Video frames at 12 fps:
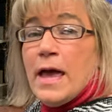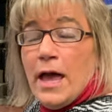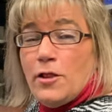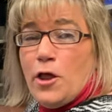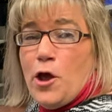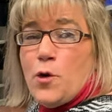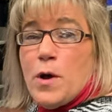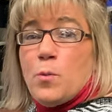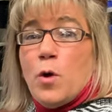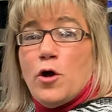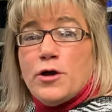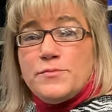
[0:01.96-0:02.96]
Hello and
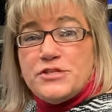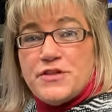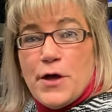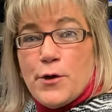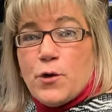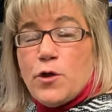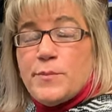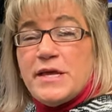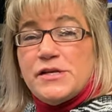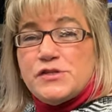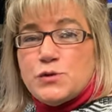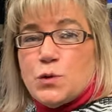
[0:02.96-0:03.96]
welcome to the Oklahoma
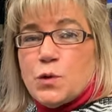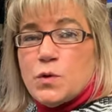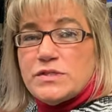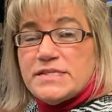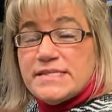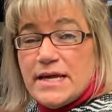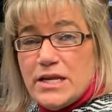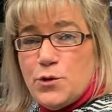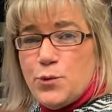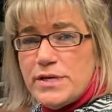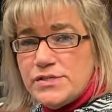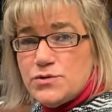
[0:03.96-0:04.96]
Historical Society
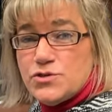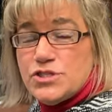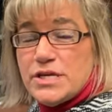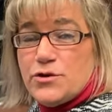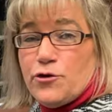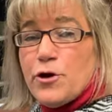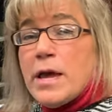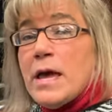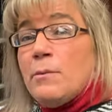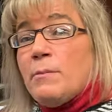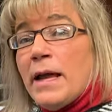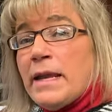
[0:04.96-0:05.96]
Research Center.
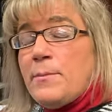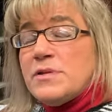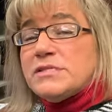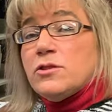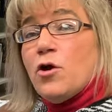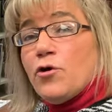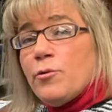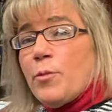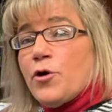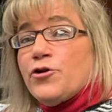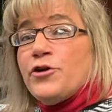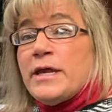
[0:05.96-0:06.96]
My name is Laura
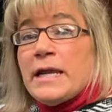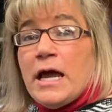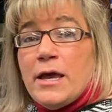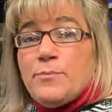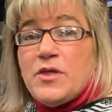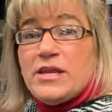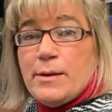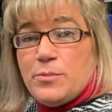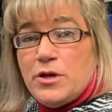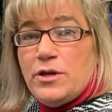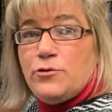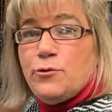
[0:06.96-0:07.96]
Martin and I am the
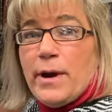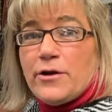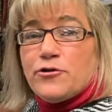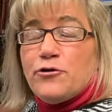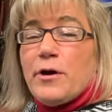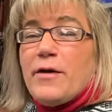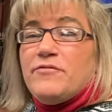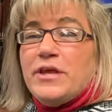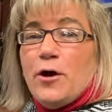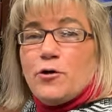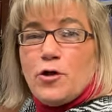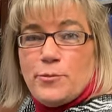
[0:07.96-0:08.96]
Deputy Director of
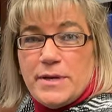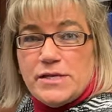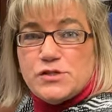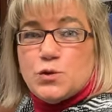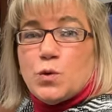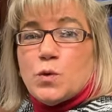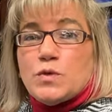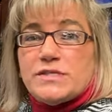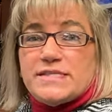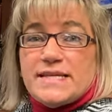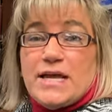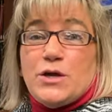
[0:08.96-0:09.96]
the Oklahoma Historical
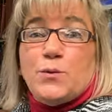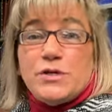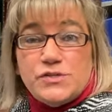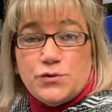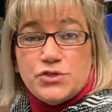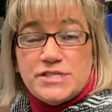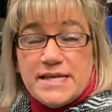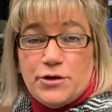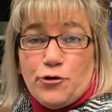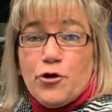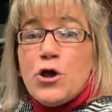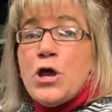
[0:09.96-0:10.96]
Society Research Center.